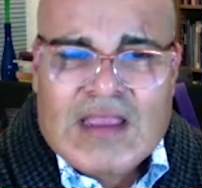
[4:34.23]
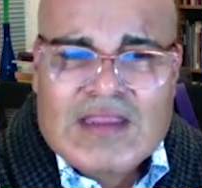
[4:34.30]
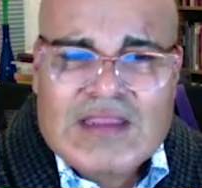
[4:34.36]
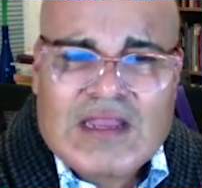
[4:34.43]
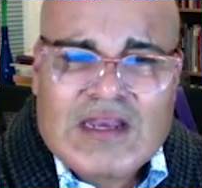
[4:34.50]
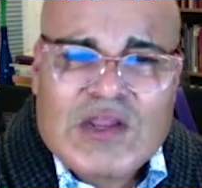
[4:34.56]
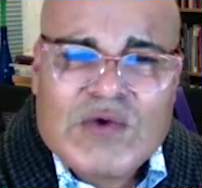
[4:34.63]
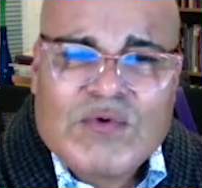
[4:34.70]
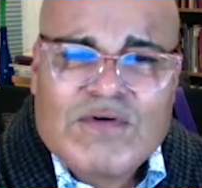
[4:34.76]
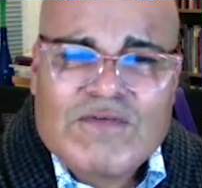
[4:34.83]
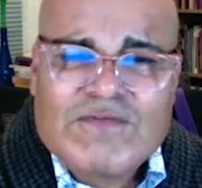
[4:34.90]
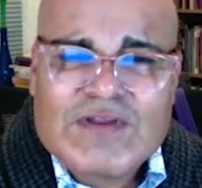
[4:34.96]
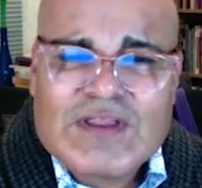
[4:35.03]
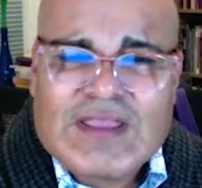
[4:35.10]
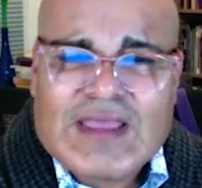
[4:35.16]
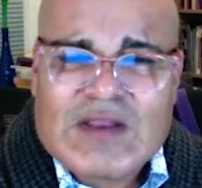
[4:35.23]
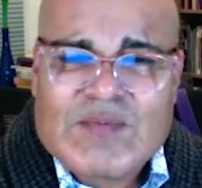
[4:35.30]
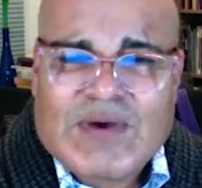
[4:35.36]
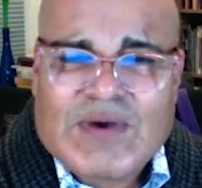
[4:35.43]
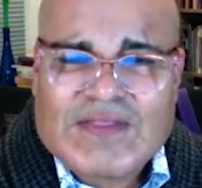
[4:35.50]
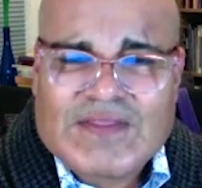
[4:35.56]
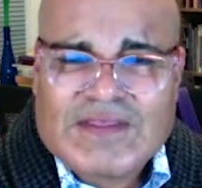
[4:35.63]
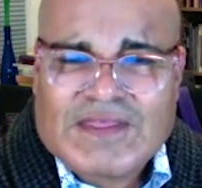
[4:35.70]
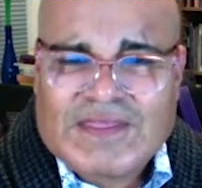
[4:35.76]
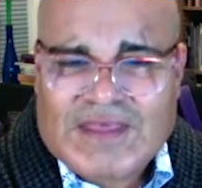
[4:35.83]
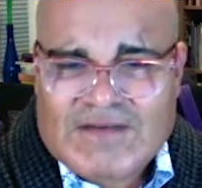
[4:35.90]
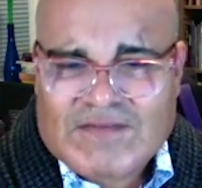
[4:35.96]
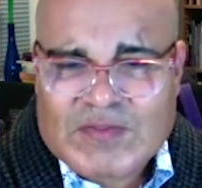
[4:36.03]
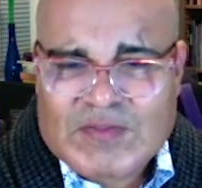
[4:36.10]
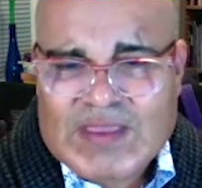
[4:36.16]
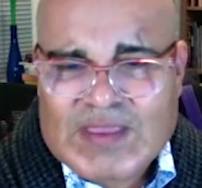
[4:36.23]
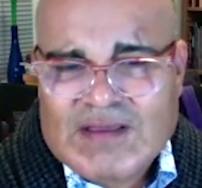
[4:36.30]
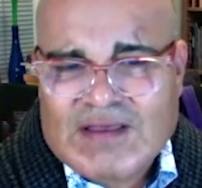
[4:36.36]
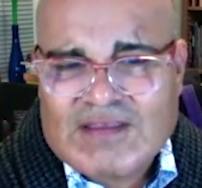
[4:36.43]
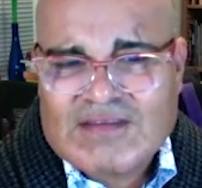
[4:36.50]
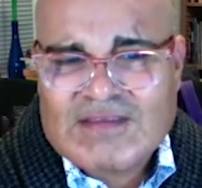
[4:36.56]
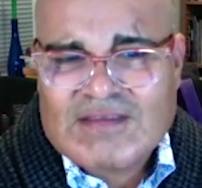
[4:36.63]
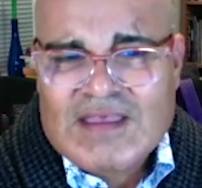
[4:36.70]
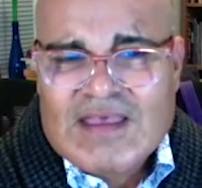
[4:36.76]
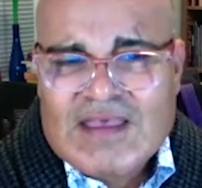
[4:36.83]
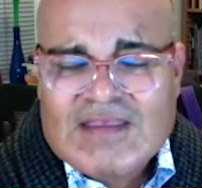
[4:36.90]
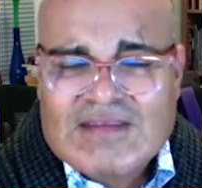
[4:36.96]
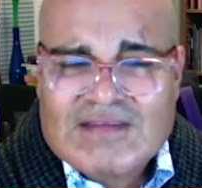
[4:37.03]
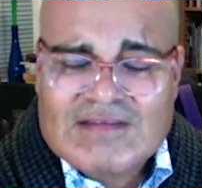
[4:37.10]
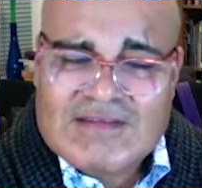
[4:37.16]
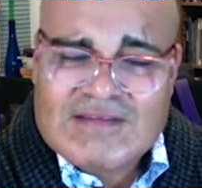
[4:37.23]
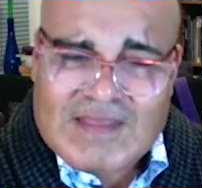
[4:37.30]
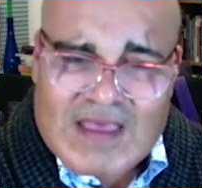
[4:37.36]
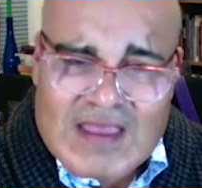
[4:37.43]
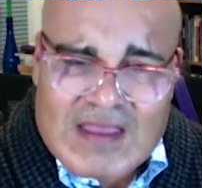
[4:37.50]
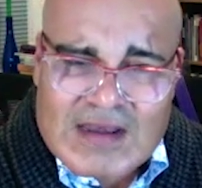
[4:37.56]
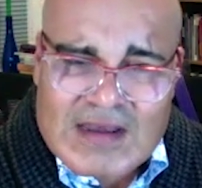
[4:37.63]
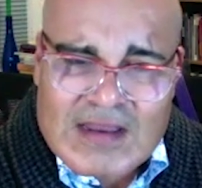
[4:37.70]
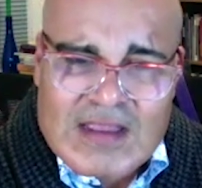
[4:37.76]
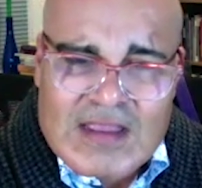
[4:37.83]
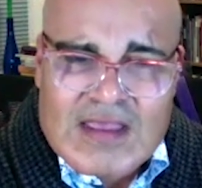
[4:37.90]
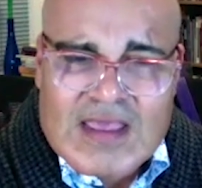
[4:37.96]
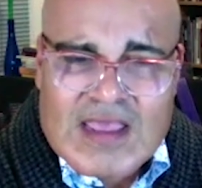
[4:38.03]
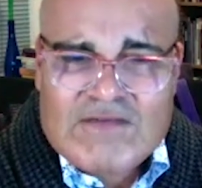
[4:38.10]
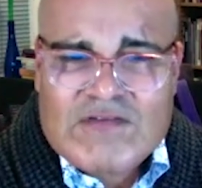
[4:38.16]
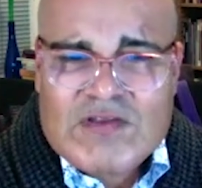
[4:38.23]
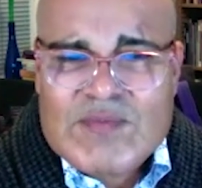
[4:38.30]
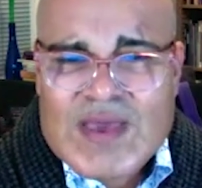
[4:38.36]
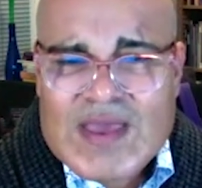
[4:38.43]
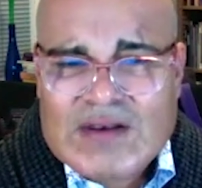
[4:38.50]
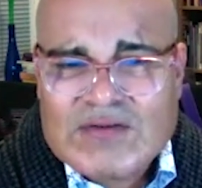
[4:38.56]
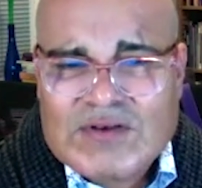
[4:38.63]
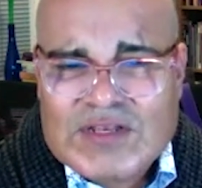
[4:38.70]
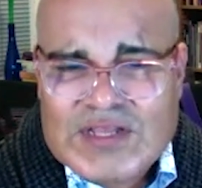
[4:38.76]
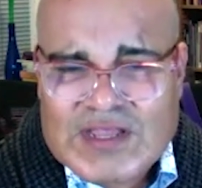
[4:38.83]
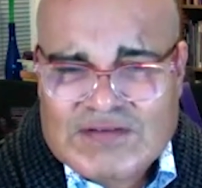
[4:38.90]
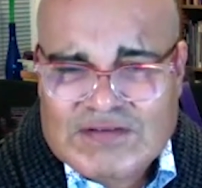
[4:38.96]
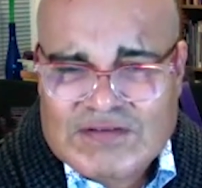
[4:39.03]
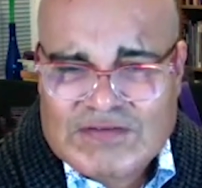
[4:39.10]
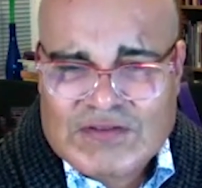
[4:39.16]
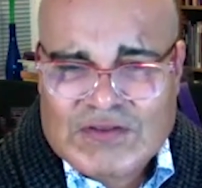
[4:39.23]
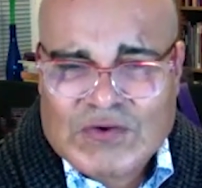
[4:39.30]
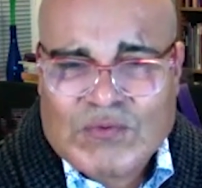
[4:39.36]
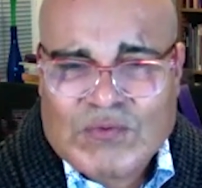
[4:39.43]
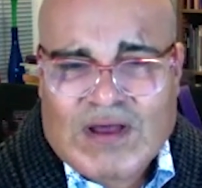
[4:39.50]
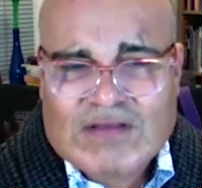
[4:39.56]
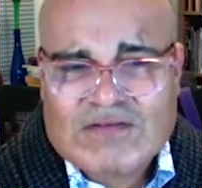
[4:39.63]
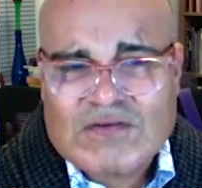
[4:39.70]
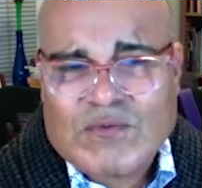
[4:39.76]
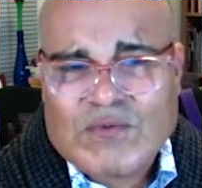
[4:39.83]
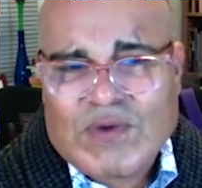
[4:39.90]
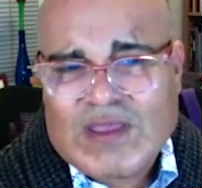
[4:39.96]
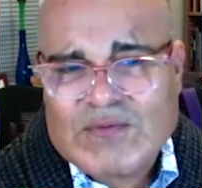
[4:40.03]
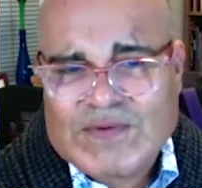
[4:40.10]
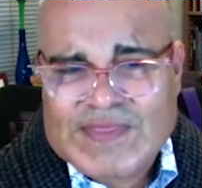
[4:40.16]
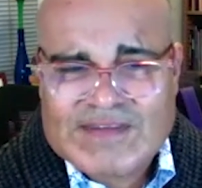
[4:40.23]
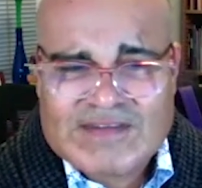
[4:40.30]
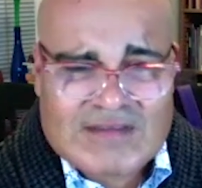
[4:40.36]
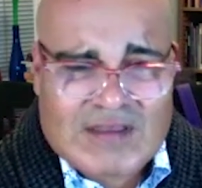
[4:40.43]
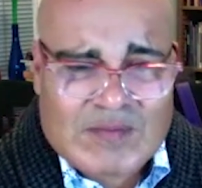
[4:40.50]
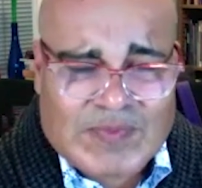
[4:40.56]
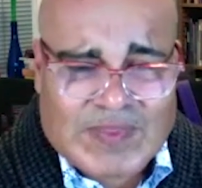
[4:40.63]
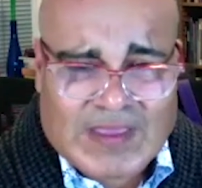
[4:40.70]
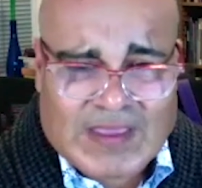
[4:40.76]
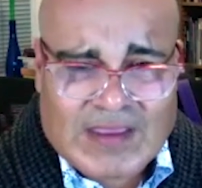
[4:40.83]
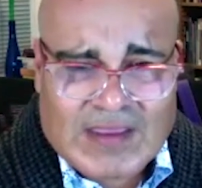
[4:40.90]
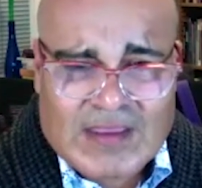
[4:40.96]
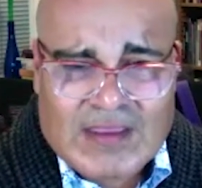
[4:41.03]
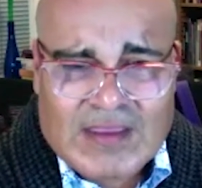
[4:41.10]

Yet you won't forget about the theft because since then, every man who touches you walks away with something.